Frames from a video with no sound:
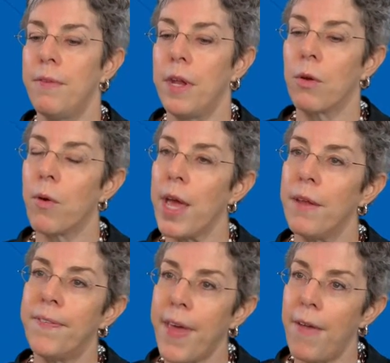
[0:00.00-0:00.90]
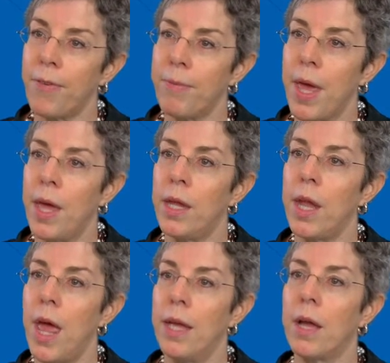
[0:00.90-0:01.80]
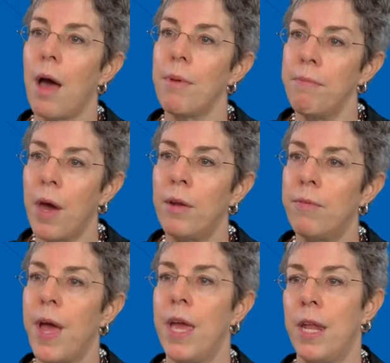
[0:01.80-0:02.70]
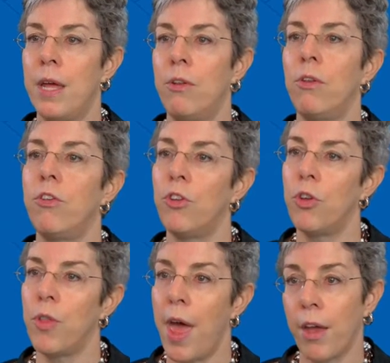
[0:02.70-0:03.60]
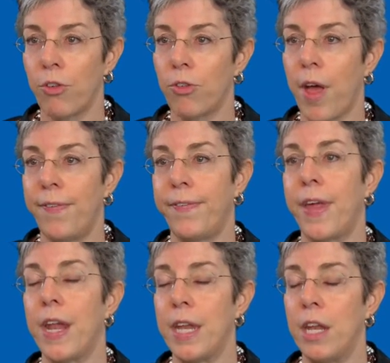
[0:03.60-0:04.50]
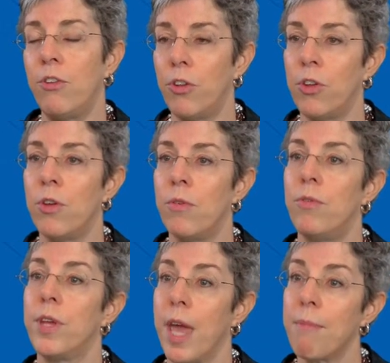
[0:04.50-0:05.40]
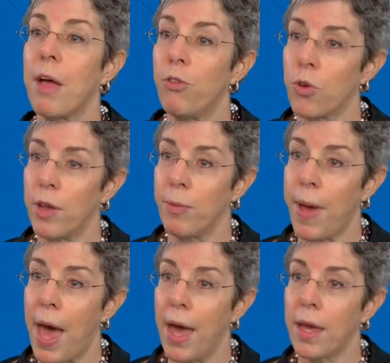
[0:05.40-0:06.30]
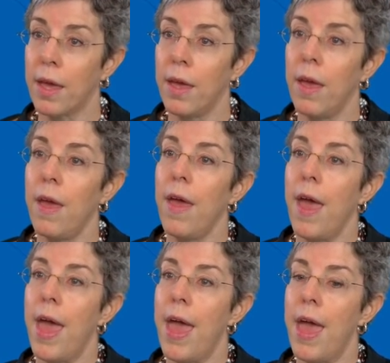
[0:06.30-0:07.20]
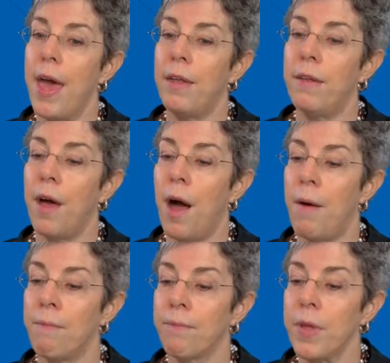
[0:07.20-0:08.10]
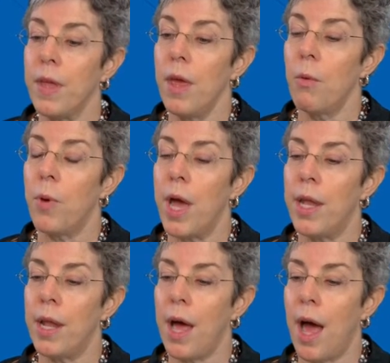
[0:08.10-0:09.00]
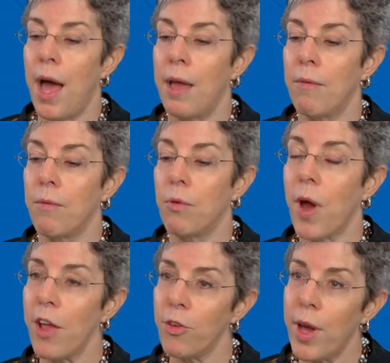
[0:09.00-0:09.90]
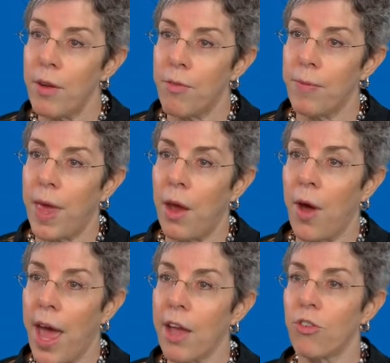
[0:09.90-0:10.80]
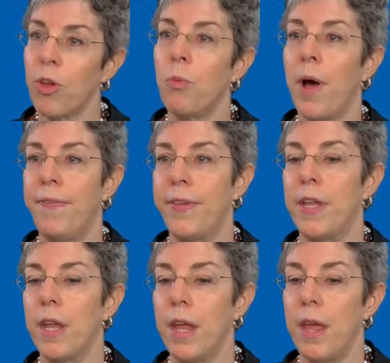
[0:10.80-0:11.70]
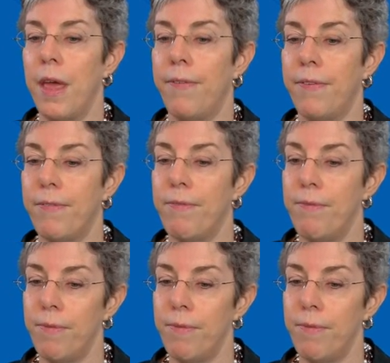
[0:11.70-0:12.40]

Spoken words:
did a great assessment and got me motivated to do the exercises that I needed to do to get my strength back. And when I graduated from there, I actually wasn't as